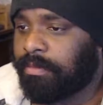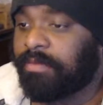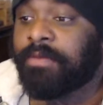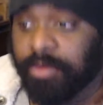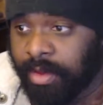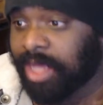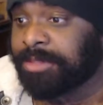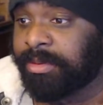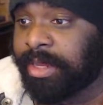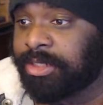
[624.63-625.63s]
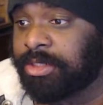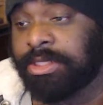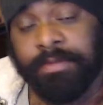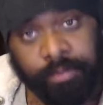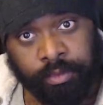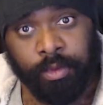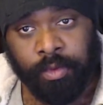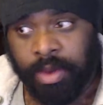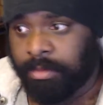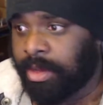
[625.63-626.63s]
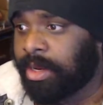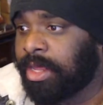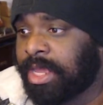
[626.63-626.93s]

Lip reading: Further explanations of crew equipment